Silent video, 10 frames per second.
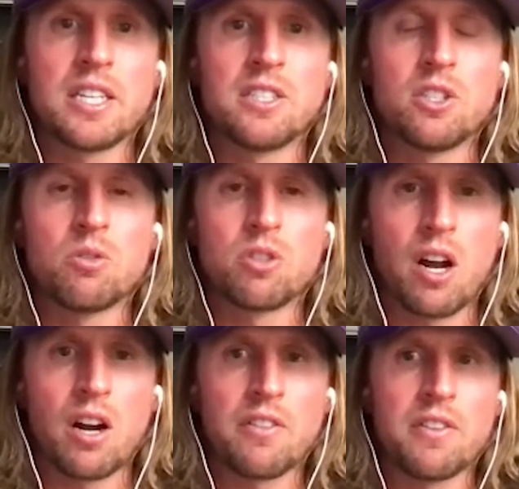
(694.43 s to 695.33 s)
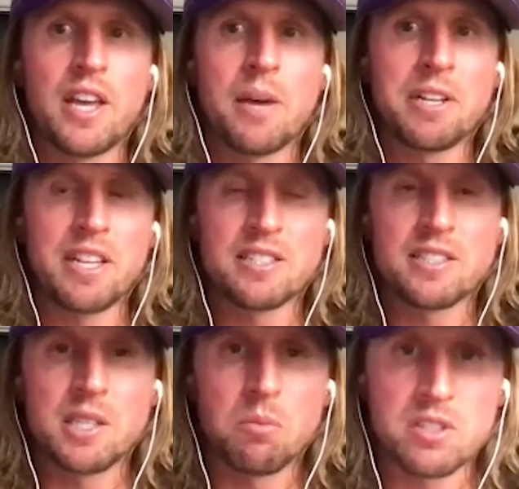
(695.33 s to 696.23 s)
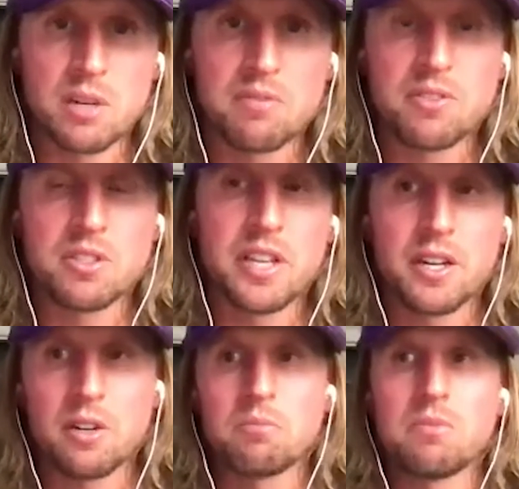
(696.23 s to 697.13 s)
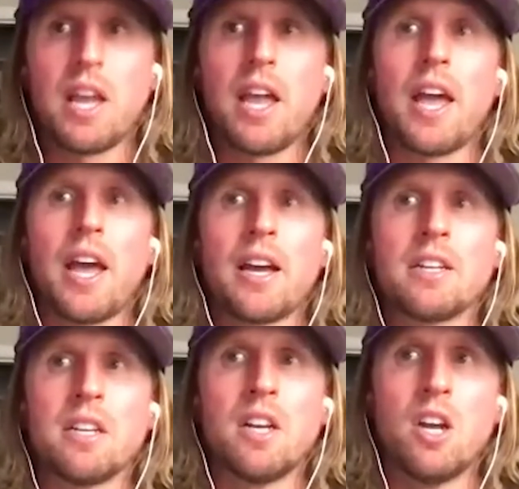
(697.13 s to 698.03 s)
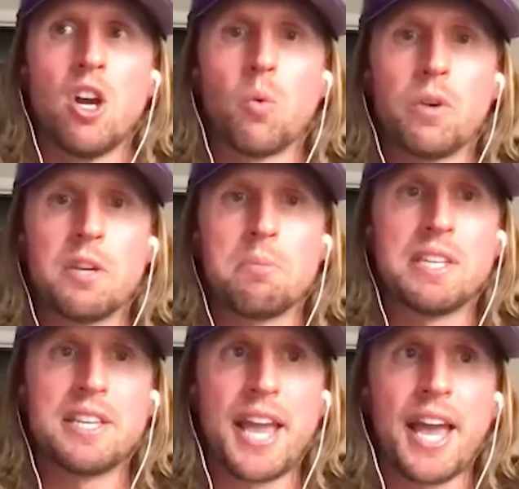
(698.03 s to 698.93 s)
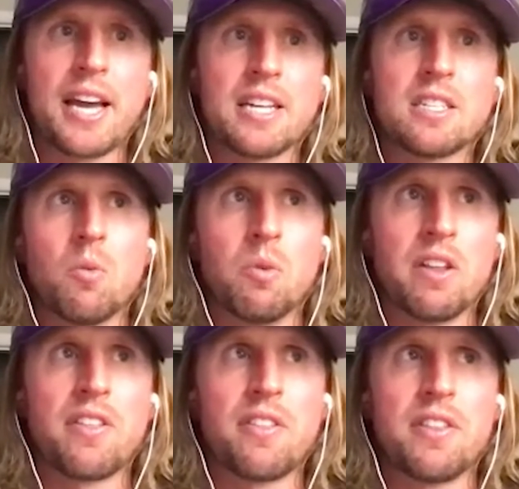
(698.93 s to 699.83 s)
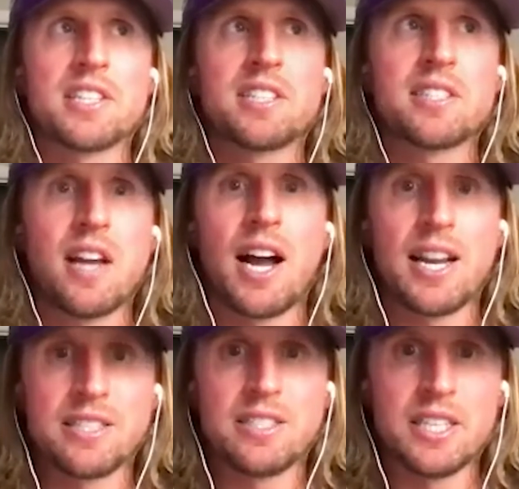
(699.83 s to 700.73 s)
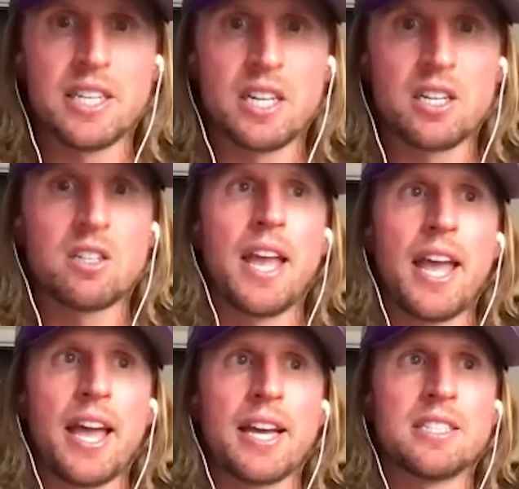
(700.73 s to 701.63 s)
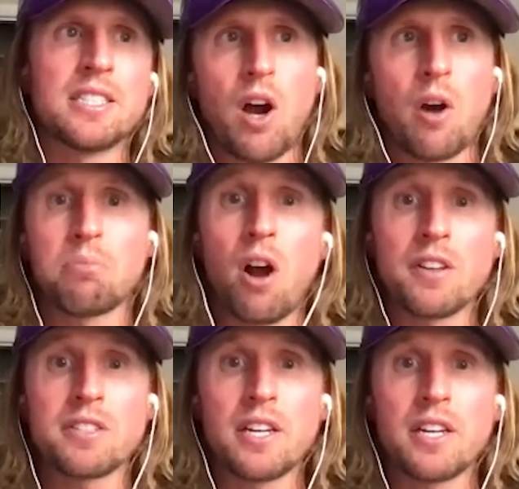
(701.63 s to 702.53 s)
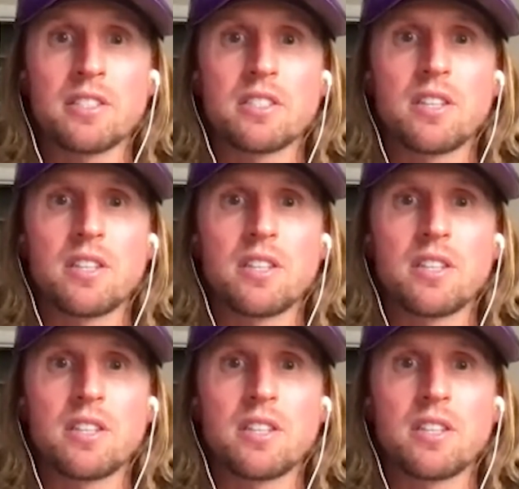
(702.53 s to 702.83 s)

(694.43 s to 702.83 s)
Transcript: in Utah, the MLS team, was up for sale. And we began with this idea, and our process